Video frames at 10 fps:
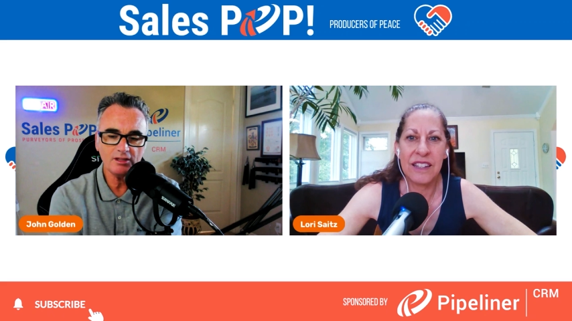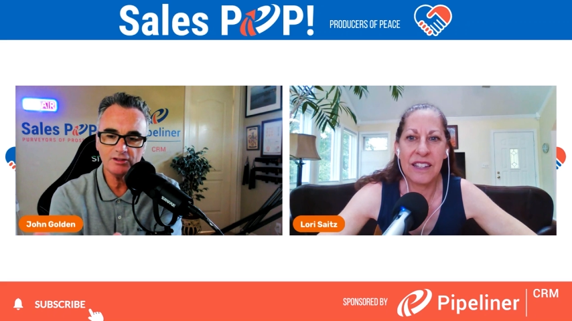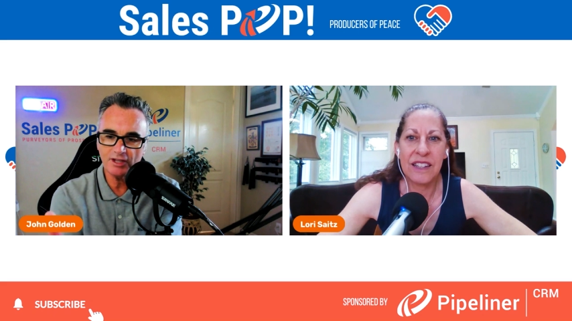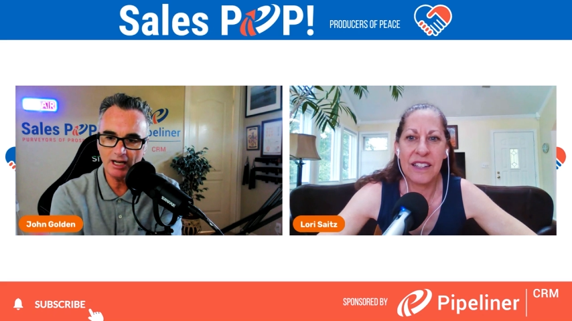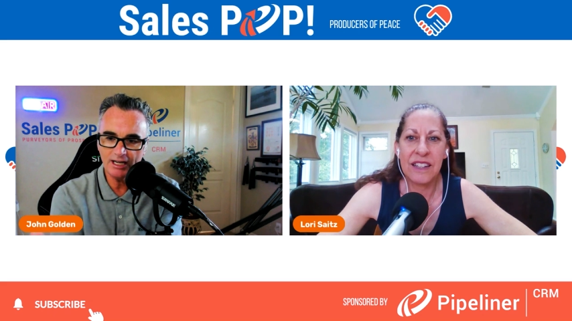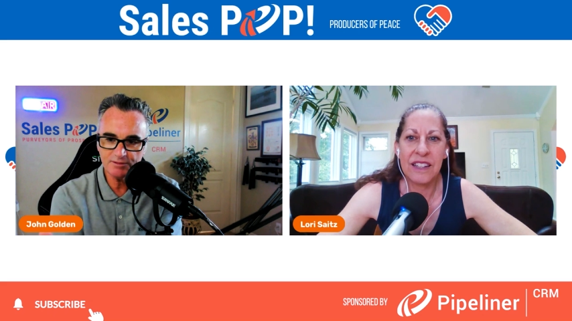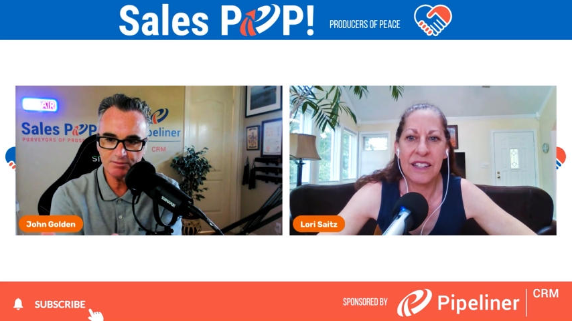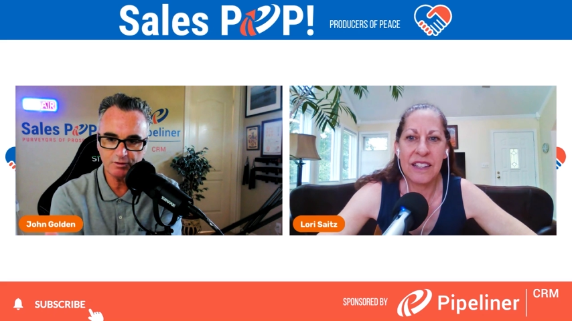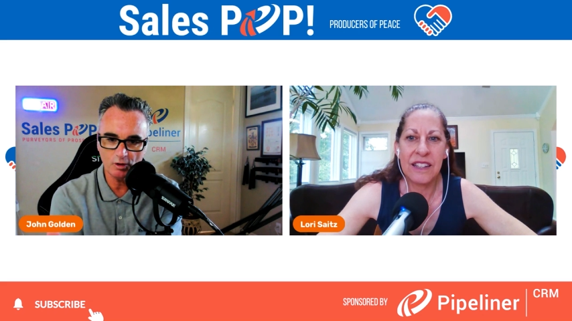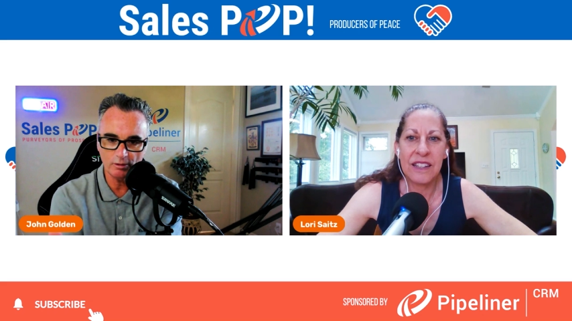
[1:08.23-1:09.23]
Speaker 1: the highest
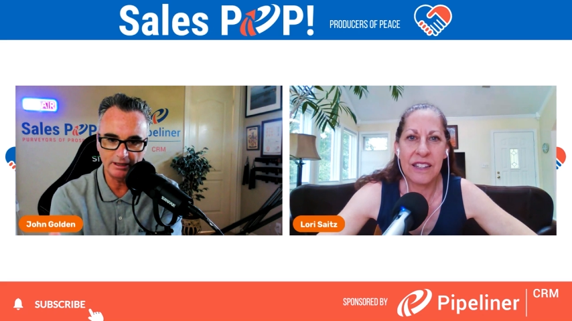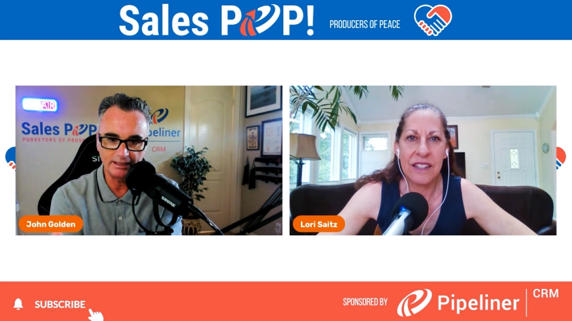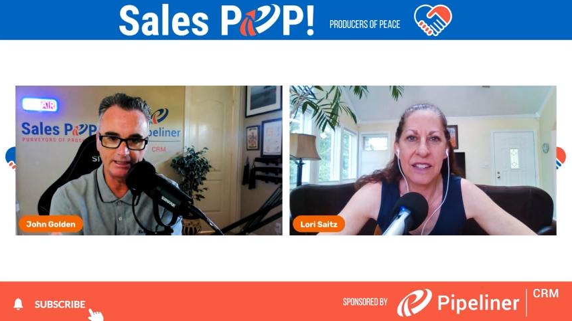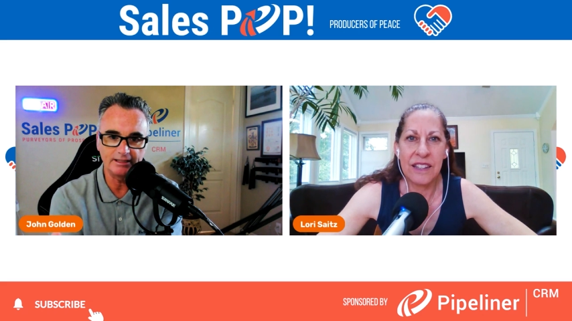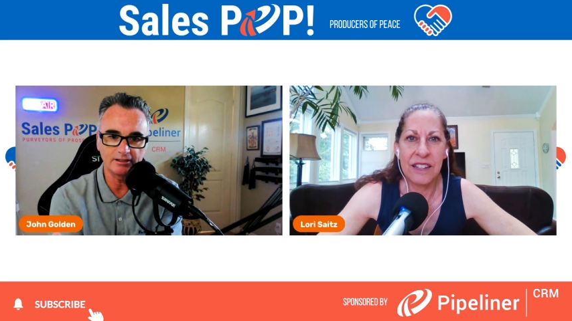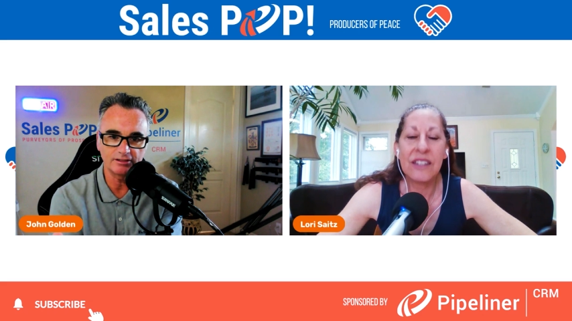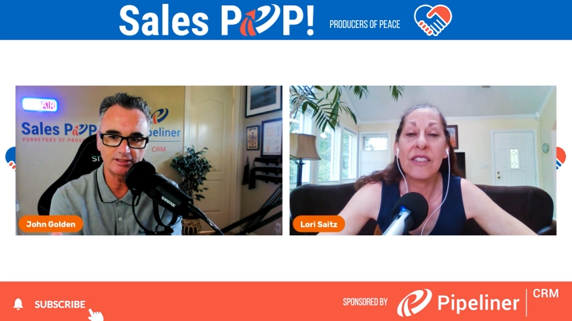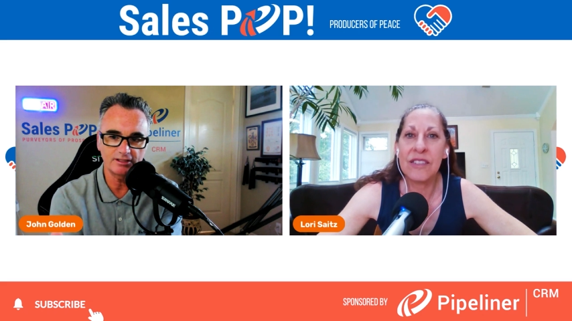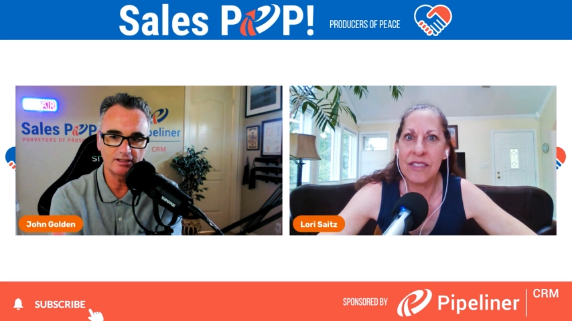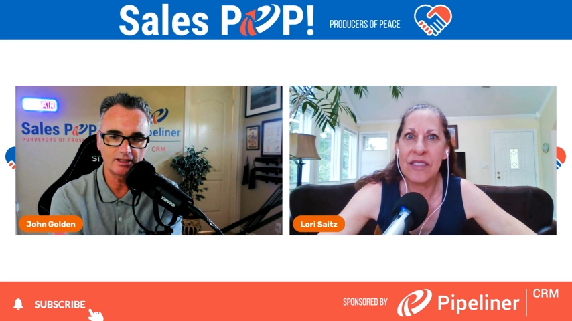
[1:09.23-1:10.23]
performing
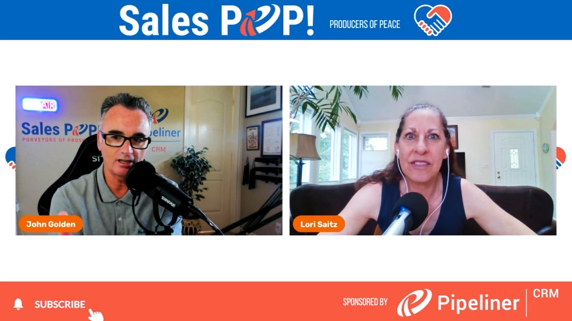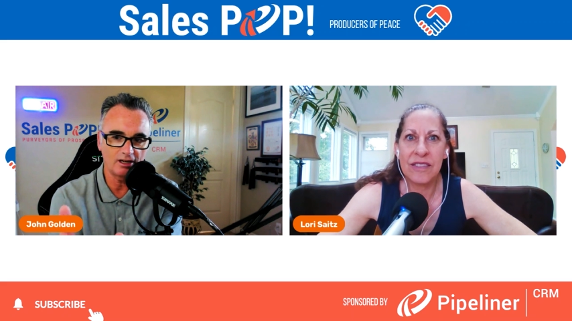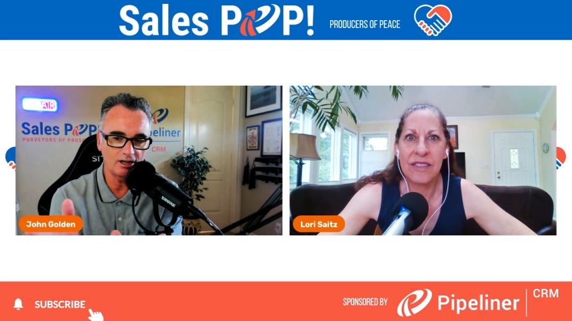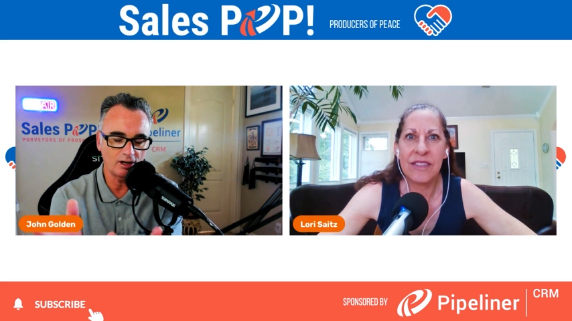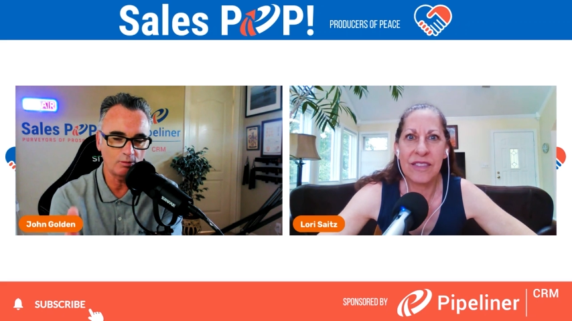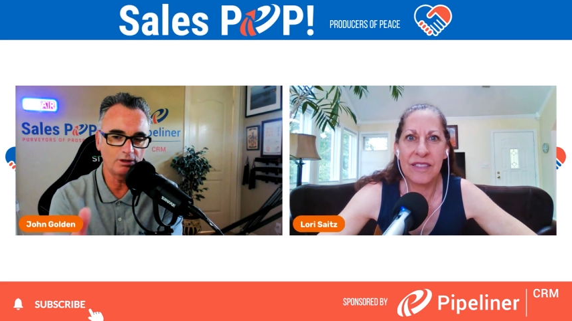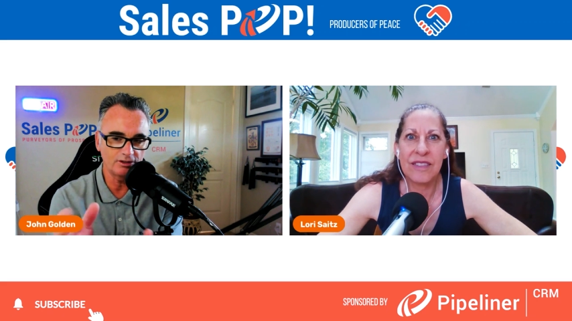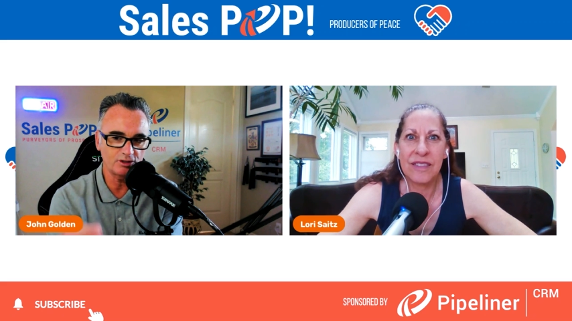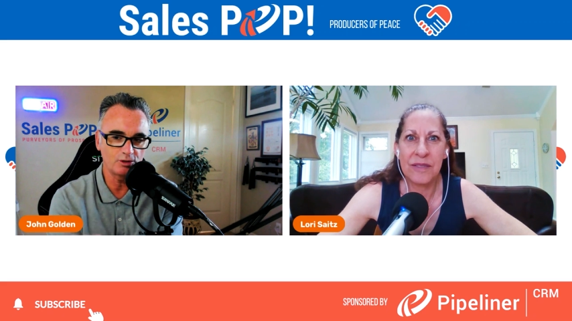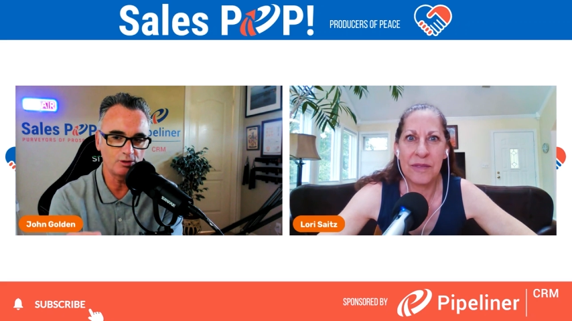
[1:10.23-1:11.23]
leaders are
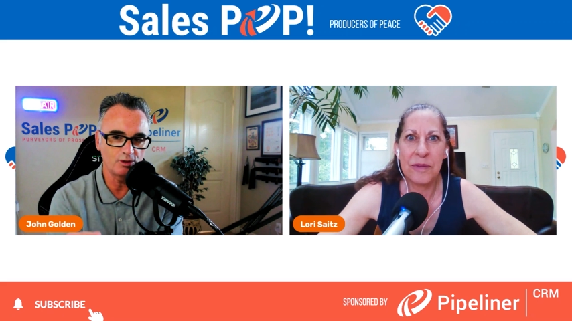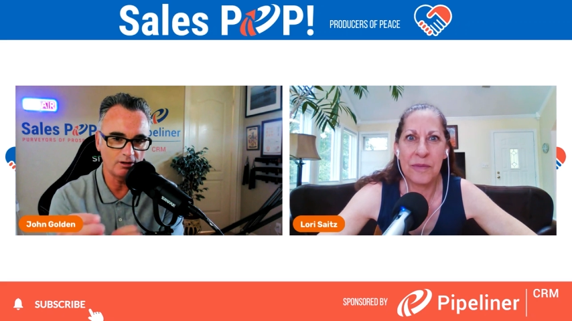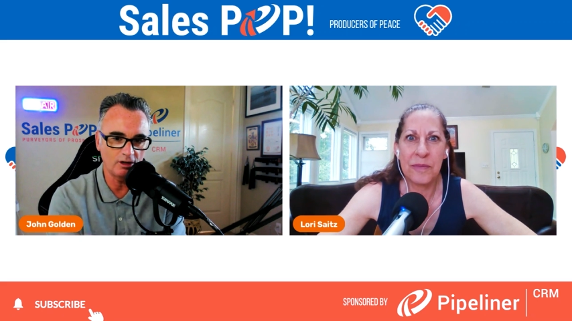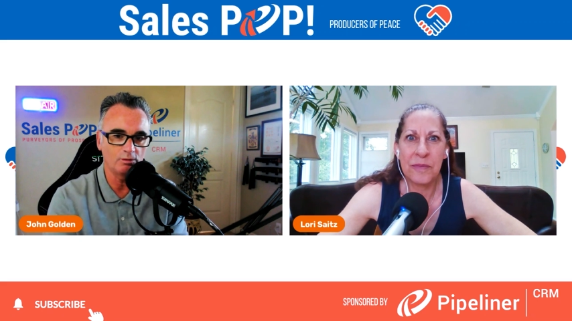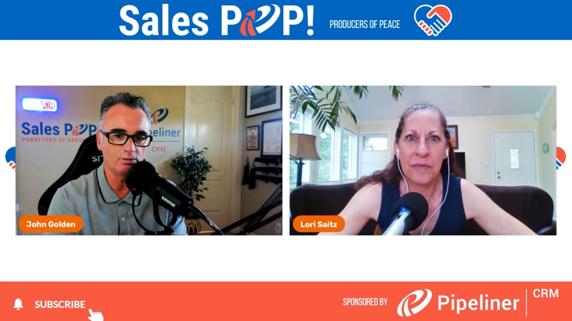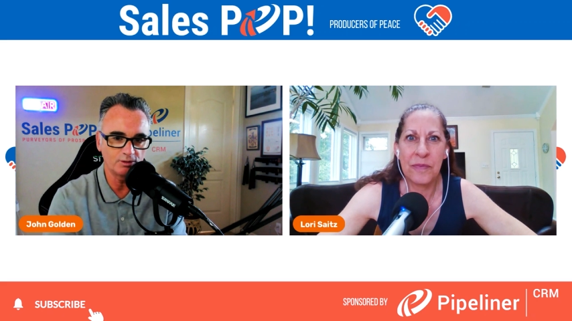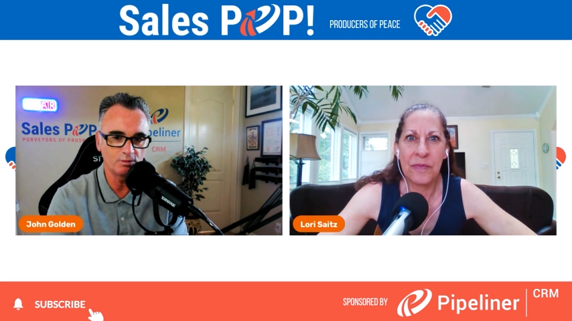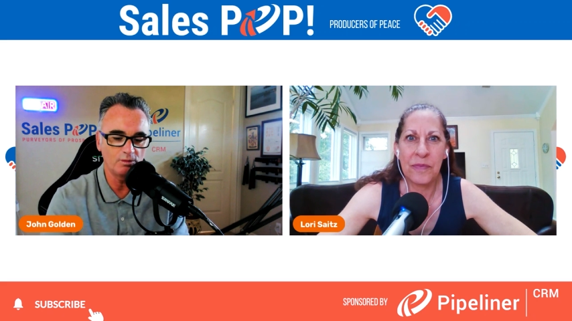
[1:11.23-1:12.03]
ones who are always